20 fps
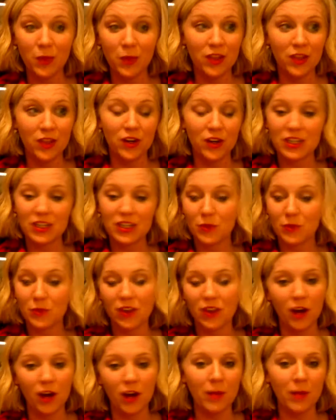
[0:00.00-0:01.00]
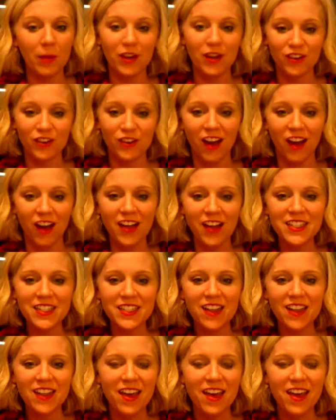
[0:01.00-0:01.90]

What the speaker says: whether it's with Arbonne or not,